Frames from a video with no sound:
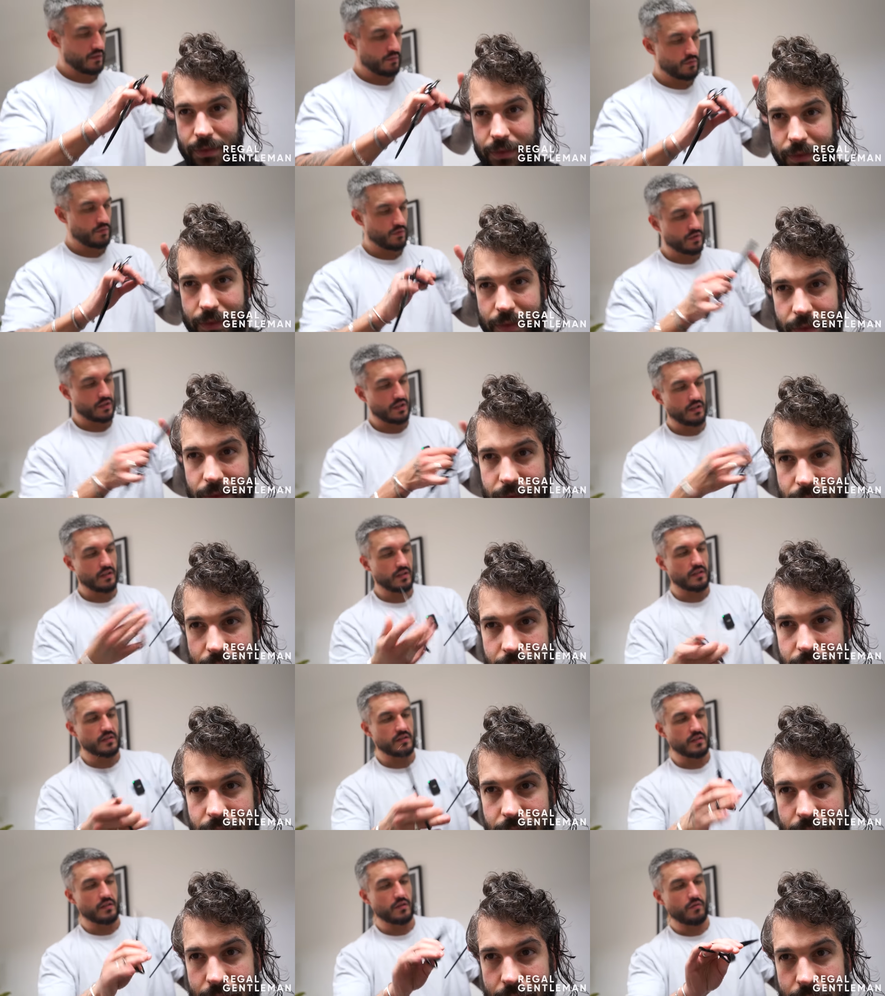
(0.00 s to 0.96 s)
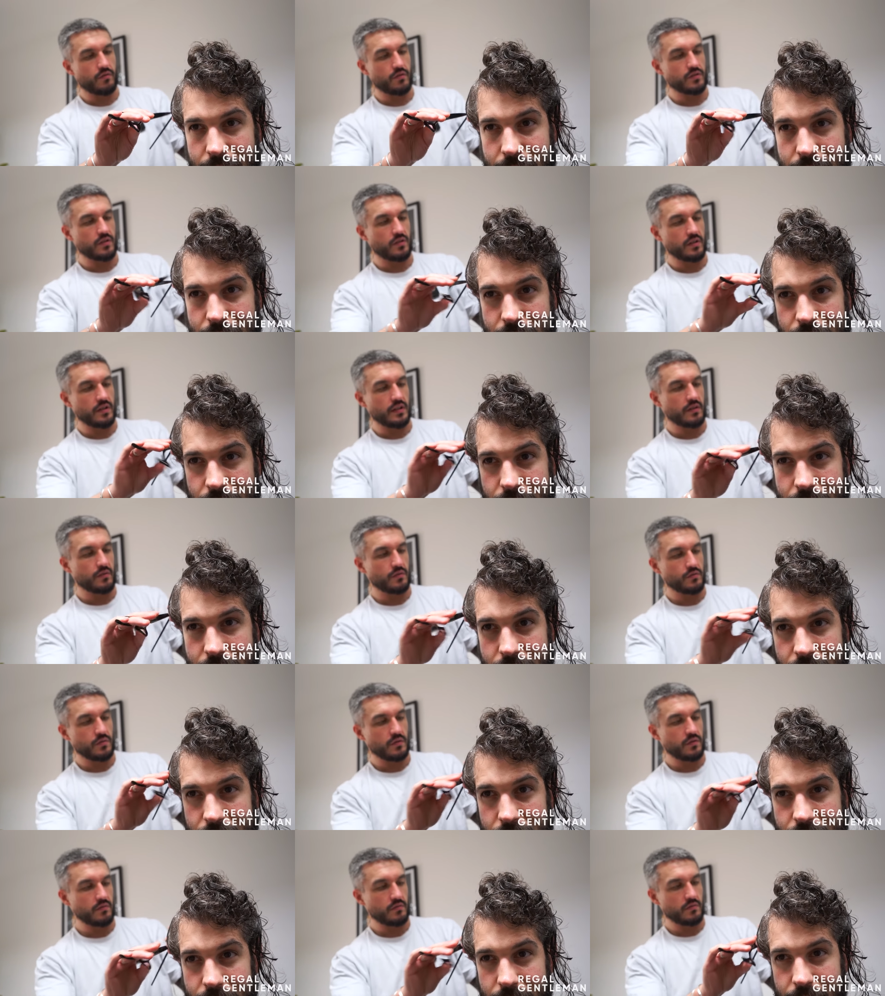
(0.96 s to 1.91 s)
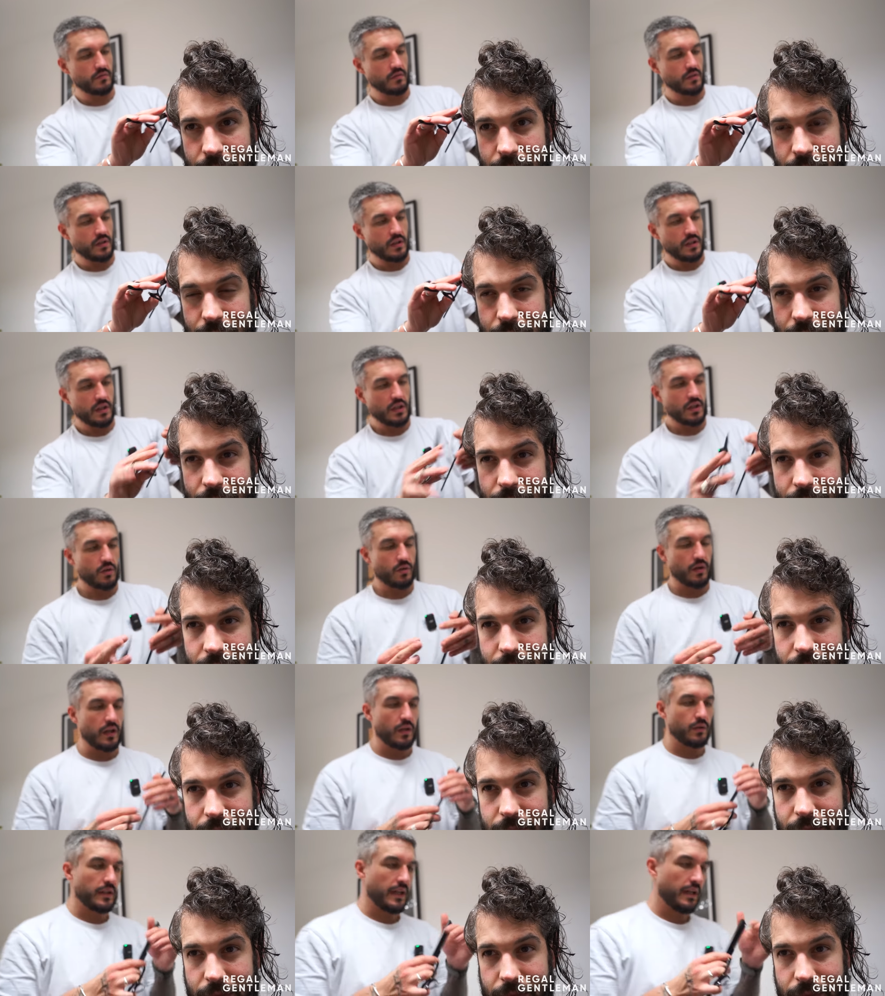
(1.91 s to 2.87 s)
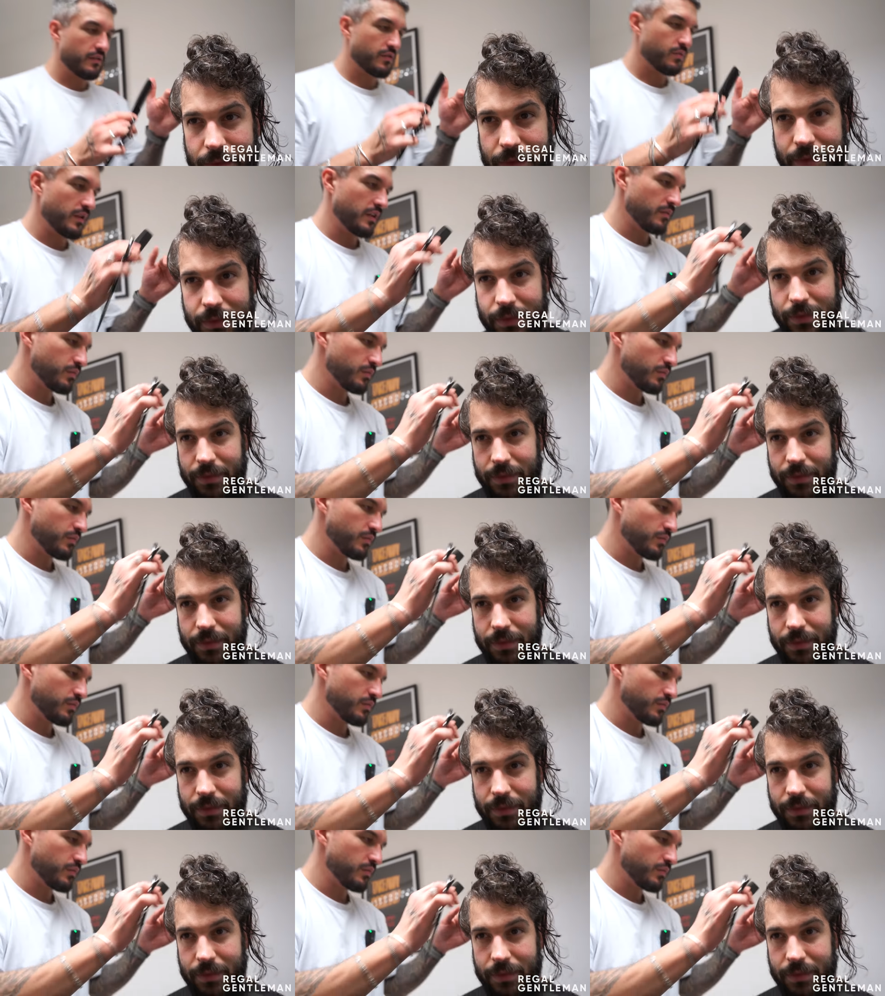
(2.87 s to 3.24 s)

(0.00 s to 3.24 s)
Speaker 1: I'm just going to bring this in horizontally now as well, quite low down, so we